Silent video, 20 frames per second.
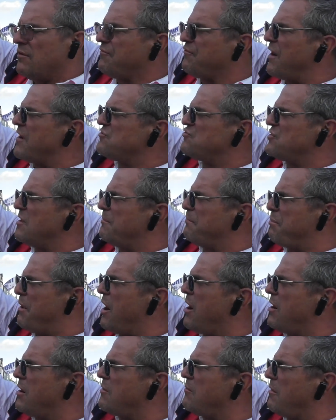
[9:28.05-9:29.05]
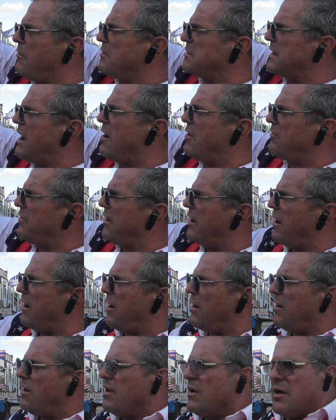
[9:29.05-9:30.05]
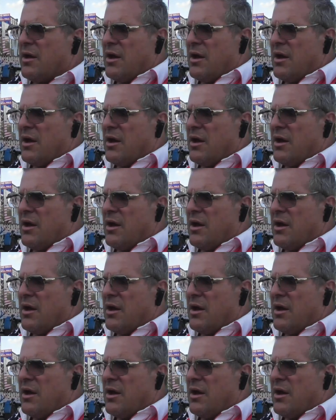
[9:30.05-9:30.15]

Friendship Park. We were down there.